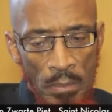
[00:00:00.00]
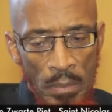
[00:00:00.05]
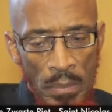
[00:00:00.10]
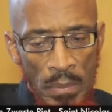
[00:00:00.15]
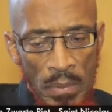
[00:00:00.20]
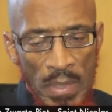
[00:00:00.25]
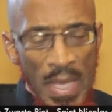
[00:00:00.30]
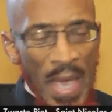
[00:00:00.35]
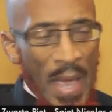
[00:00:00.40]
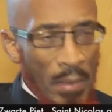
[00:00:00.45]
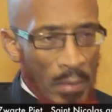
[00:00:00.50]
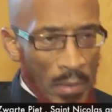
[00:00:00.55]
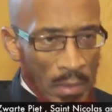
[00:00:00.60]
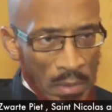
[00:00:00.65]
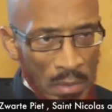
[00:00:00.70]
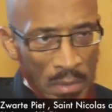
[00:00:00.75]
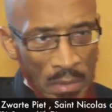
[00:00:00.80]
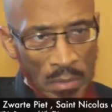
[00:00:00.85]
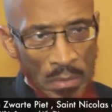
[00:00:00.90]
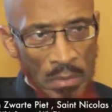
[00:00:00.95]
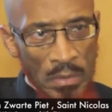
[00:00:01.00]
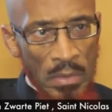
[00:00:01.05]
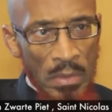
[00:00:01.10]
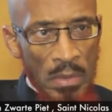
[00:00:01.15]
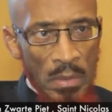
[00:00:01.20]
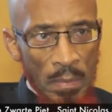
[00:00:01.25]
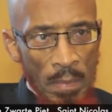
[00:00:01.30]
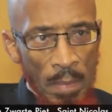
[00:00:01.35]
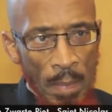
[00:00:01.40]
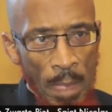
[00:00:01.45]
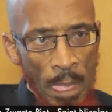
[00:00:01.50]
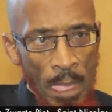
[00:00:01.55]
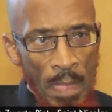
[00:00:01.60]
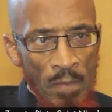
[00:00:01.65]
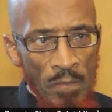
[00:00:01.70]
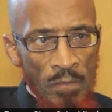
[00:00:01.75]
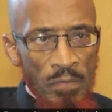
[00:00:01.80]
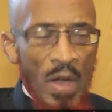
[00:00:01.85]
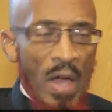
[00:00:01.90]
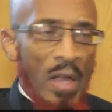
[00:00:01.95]
characters
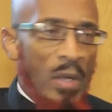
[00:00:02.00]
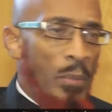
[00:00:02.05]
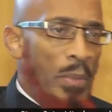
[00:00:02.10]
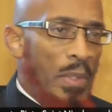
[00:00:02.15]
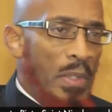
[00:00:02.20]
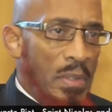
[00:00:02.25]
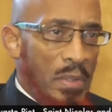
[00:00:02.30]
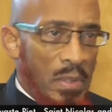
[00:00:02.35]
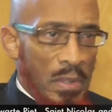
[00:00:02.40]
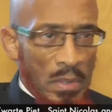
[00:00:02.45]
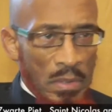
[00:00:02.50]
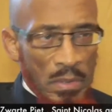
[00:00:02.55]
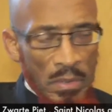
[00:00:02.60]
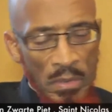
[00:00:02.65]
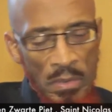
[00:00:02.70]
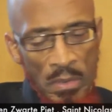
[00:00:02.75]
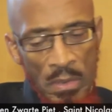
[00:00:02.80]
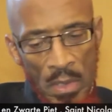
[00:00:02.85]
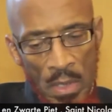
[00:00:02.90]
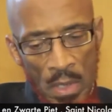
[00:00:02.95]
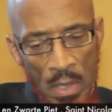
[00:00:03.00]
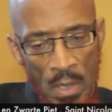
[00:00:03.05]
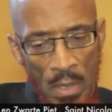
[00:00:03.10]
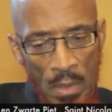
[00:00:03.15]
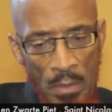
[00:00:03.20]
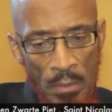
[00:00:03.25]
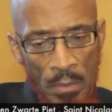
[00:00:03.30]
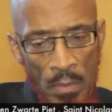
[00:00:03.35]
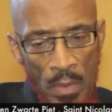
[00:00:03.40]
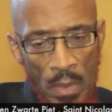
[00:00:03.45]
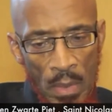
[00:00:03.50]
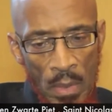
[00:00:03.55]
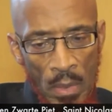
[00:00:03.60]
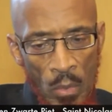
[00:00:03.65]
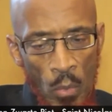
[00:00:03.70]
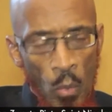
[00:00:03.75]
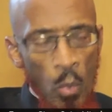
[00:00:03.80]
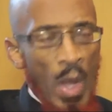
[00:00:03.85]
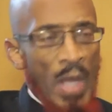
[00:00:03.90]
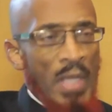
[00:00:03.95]
following this
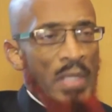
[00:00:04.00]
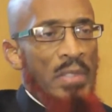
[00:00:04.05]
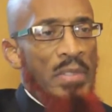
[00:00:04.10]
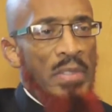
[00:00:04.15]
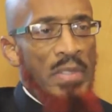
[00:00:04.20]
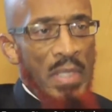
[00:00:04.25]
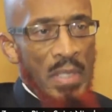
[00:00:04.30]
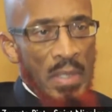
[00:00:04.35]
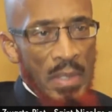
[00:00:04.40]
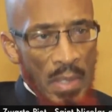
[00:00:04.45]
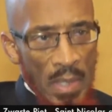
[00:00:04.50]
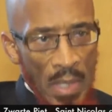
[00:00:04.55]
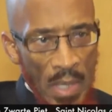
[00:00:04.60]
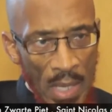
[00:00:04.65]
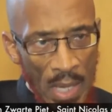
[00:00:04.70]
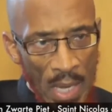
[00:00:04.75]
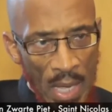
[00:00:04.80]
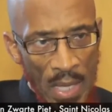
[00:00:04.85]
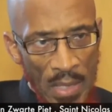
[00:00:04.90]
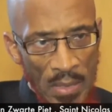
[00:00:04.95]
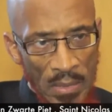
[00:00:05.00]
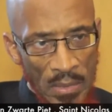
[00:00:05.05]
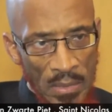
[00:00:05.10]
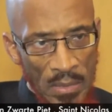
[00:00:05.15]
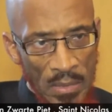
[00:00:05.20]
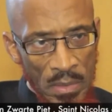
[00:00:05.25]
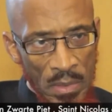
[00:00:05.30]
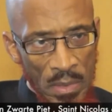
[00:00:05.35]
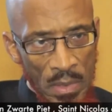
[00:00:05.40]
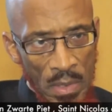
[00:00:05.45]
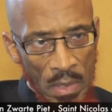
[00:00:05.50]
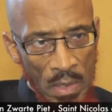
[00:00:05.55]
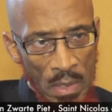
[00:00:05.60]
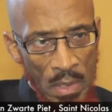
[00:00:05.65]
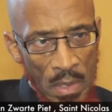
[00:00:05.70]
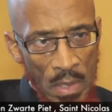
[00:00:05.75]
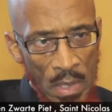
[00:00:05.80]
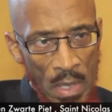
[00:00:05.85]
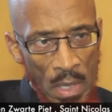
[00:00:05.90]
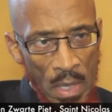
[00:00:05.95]
white cinder class.
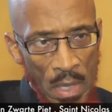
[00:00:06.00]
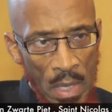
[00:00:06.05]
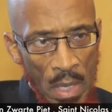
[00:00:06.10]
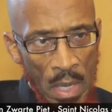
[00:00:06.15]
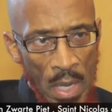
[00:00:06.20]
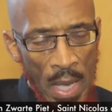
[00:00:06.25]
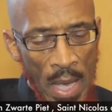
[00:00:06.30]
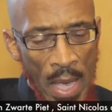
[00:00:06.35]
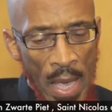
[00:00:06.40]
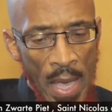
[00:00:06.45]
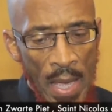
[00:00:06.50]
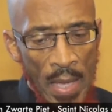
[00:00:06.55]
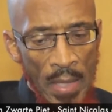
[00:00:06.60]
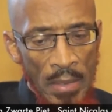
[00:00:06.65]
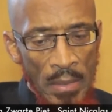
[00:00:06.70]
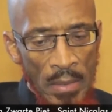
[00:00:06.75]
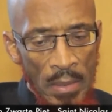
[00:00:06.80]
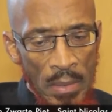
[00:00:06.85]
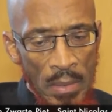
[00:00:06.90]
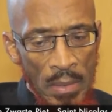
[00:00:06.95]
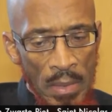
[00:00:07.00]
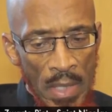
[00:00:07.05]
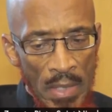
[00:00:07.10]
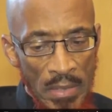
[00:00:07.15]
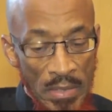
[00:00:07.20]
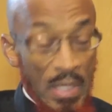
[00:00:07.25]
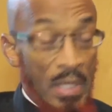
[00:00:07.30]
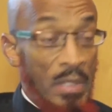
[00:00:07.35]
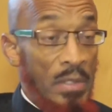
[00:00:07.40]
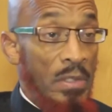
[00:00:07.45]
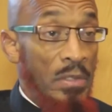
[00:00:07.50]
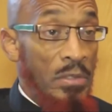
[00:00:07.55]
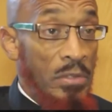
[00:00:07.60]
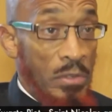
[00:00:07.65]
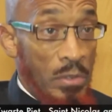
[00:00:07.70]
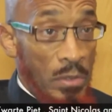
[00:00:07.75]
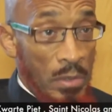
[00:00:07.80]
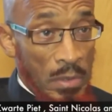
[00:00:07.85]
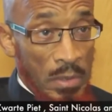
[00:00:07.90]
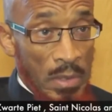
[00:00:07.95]
And as I
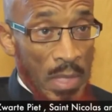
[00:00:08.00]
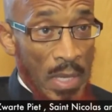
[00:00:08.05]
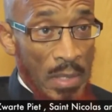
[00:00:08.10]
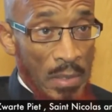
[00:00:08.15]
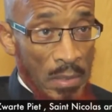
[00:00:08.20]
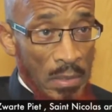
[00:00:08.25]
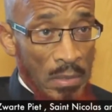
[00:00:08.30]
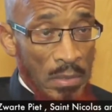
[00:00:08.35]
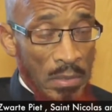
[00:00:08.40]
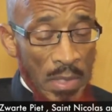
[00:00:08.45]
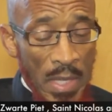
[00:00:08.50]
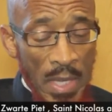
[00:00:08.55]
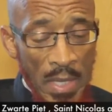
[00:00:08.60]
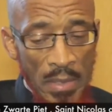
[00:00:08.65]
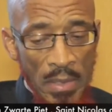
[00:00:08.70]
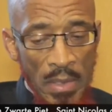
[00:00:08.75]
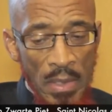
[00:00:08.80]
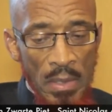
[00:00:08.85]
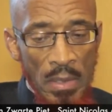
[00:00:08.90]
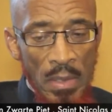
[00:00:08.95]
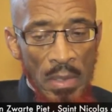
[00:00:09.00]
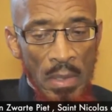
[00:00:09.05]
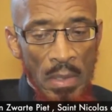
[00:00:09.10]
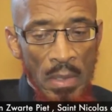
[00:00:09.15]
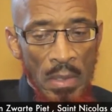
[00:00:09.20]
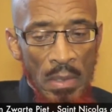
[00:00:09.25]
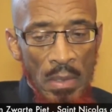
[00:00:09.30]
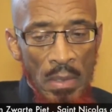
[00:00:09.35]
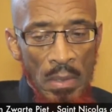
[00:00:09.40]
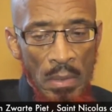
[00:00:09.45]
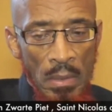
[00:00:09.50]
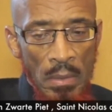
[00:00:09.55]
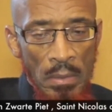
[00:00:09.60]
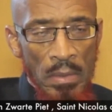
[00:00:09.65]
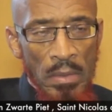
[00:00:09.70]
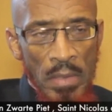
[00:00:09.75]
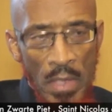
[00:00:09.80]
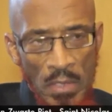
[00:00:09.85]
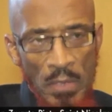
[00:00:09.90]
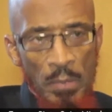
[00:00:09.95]
understand it,
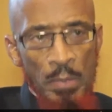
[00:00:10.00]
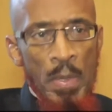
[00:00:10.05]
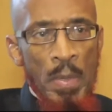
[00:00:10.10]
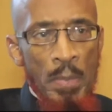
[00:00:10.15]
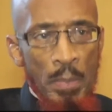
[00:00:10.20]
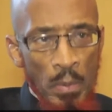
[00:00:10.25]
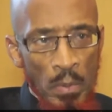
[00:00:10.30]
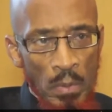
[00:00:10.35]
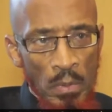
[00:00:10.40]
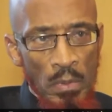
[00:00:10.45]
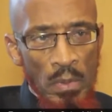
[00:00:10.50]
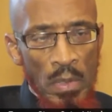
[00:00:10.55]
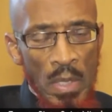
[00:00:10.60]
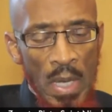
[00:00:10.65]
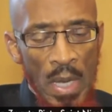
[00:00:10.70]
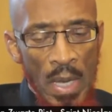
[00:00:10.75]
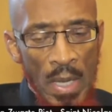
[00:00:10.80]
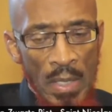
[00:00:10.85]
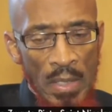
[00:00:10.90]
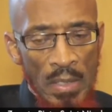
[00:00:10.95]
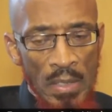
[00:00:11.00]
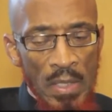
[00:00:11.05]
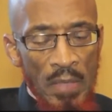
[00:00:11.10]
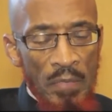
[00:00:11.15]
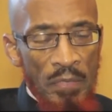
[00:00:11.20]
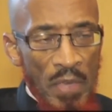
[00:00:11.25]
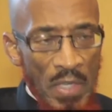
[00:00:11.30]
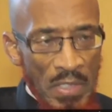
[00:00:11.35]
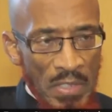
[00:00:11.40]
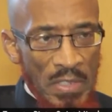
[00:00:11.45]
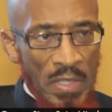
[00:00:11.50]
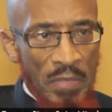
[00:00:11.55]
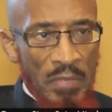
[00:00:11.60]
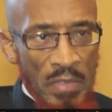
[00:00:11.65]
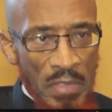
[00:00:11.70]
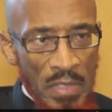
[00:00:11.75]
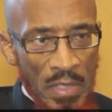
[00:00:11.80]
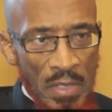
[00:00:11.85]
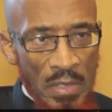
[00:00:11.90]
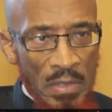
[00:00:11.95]
the Dutch people in their
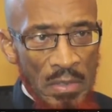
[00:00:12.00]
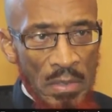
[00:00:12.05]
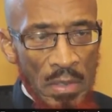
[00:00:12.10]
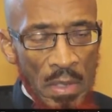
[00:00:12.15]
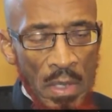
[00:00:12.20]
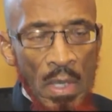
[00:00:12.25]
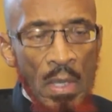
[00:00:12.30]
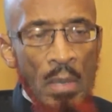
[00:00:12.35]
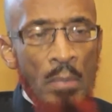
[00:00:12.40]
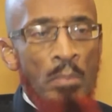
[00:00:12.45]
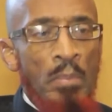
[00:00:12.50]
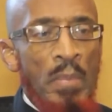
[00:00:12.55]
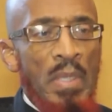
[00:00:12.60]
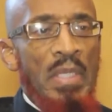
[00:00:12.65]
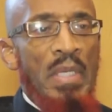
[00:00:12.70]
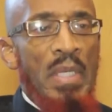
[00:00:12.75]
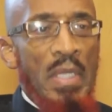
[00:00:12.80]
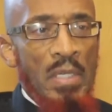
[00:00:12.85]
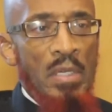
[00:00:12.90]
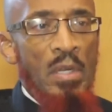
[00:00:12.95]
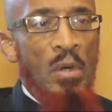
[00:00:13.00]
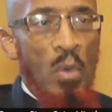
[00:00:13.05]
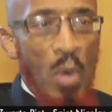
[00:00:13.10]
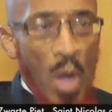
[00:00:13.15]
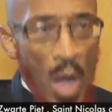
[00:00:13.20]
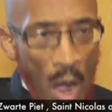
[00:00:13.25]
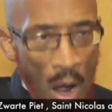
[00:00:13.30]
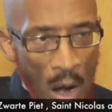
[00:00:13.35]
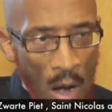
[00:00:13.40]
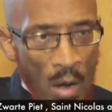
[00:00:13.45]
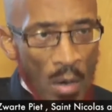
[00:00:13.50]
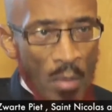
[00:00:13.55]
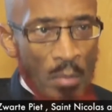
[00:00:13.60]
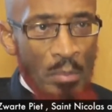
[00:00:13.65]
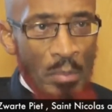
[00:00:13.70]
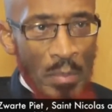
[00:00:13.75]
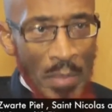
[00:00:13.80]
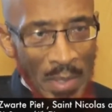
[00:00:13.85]
festivities, meaning no harm,